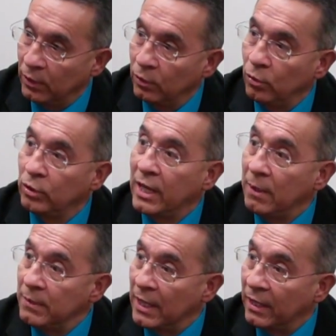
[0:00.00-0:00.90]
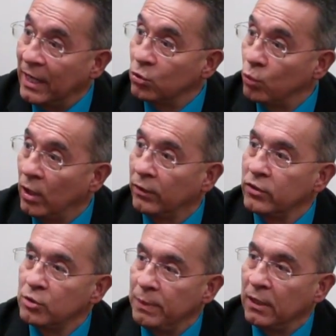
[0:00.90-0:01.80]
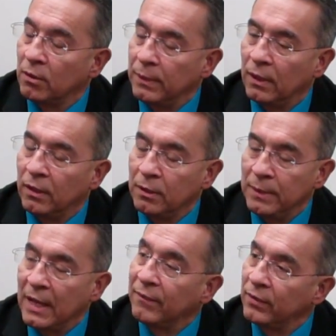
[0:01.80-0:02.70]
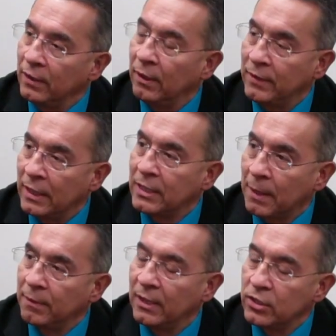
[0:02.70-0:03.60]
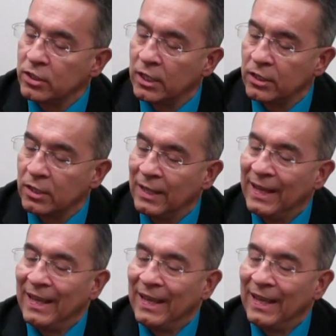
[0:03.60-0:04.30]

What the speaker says: who came down as well to speak on the behalf of that type of legislation.